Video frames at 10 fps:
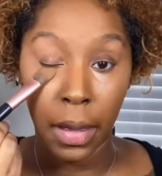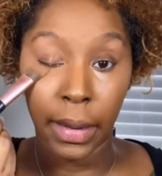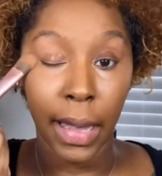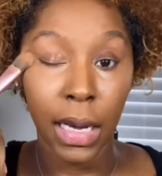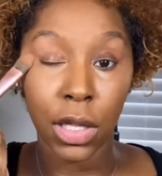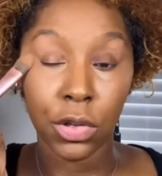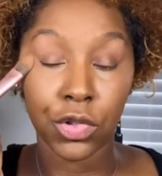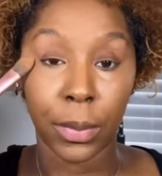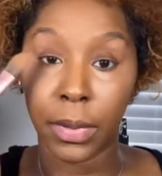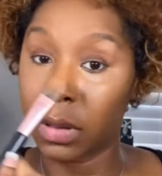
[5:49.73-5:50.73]
Annie, you
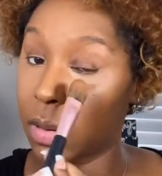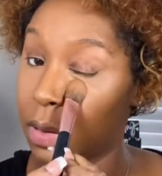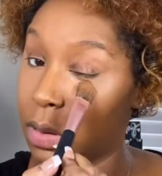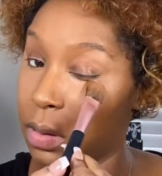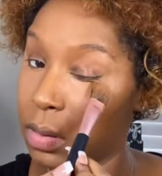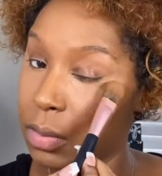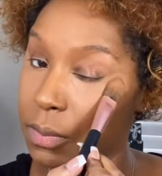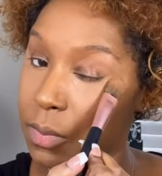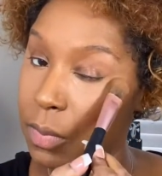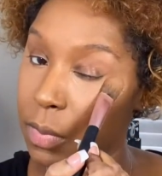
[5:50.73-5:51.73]
tripping.
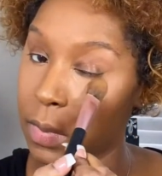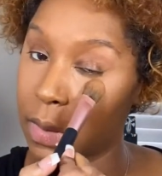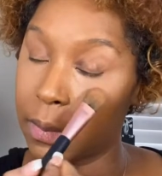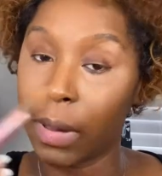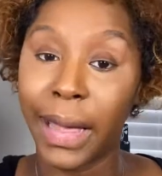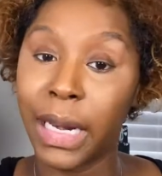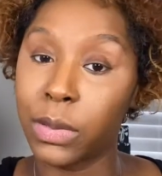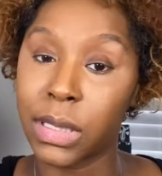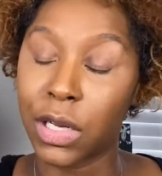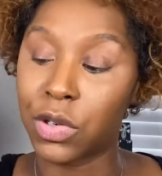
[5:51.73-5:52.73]
Annie
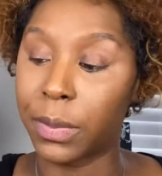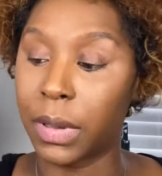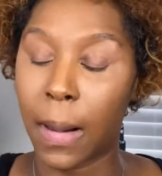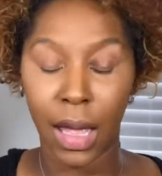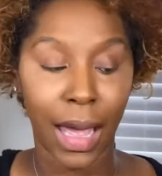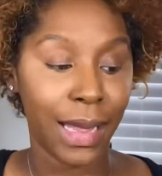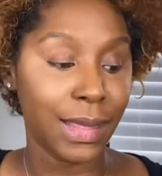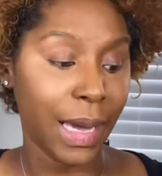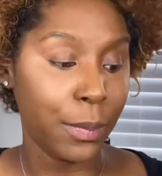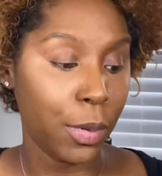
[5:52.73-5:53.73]
was not tripping. At
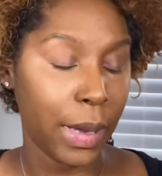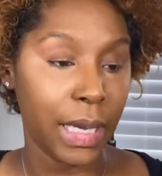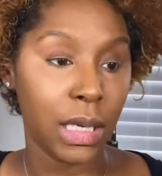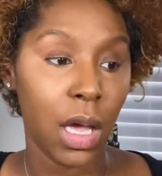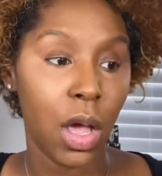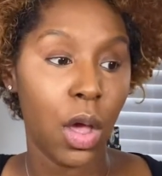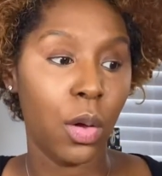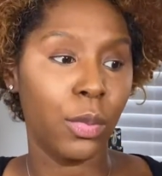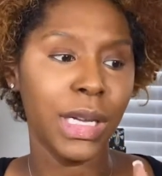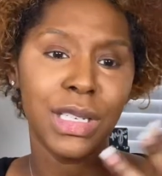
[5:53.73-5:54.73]
that point,
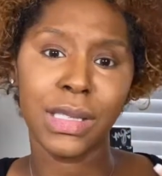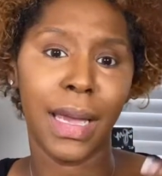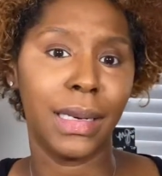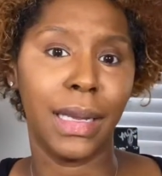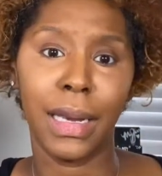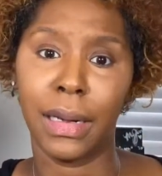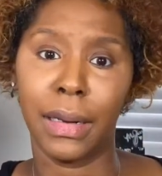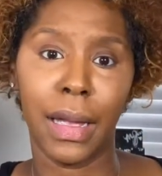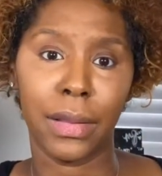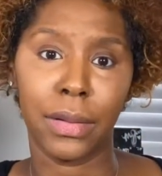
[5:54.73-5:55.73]
we just had to get it
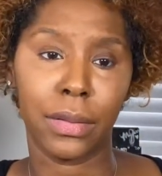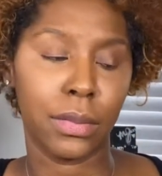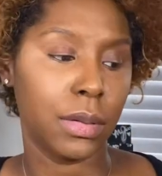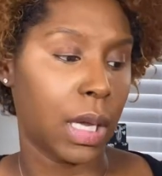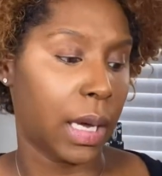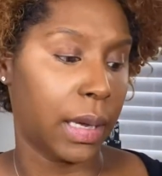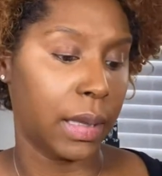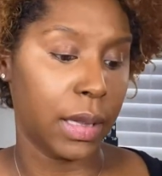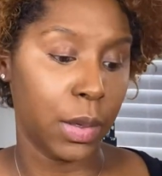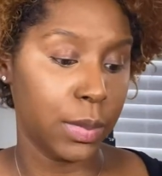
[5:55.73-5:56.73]
together.
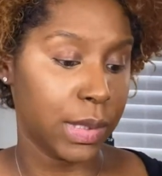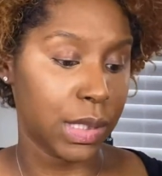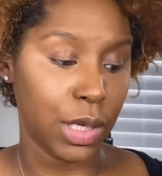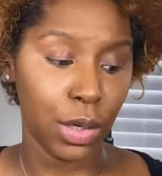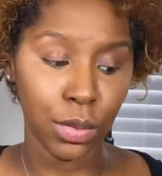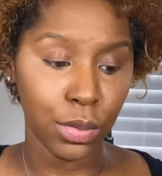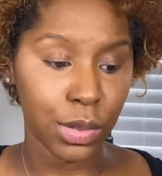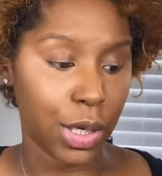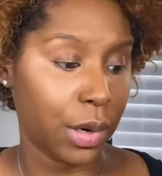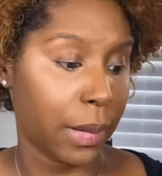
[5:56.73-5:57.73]
Like, there was no
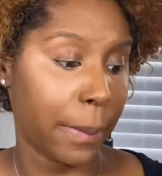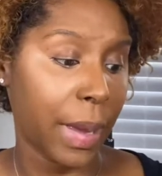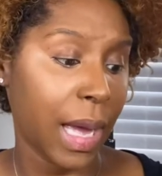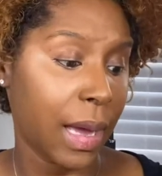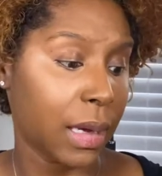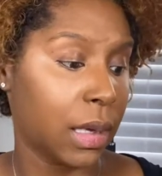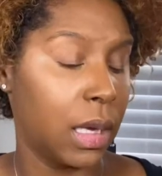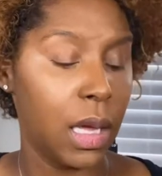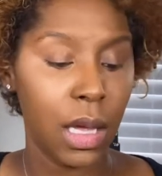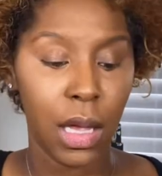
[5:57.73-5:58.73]
turning back.
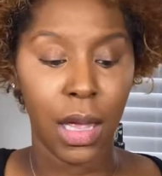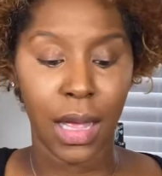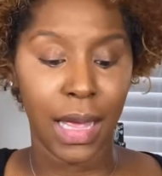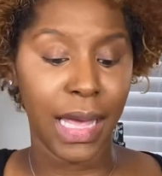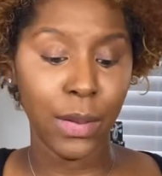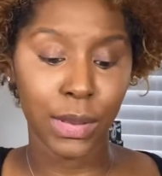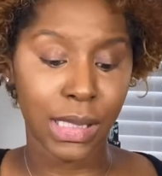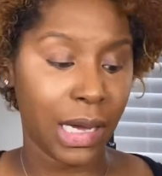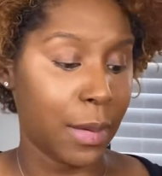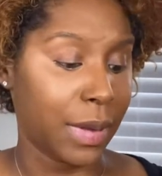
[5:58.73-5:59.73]
He was
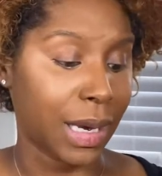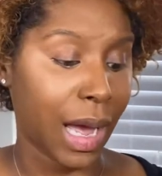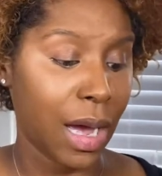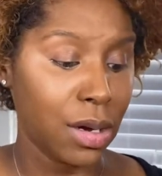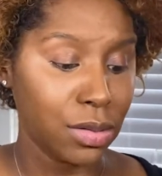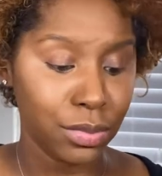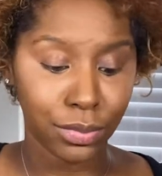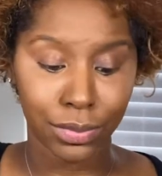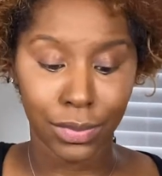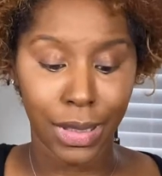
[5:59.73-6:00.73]
coming out.
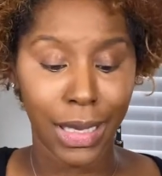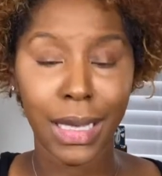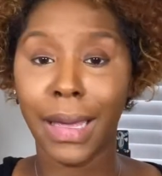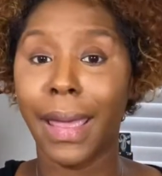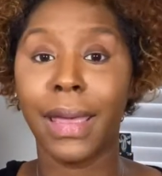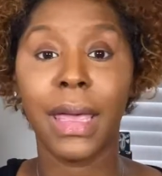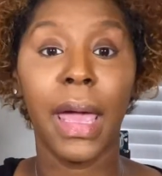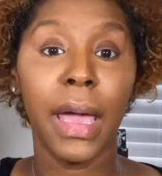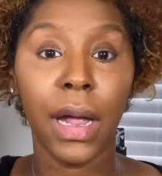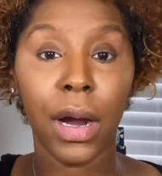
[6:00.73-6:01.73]
He ain't
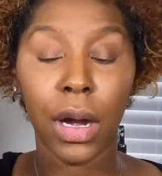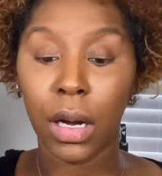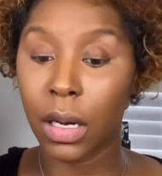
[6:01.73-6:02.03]
care.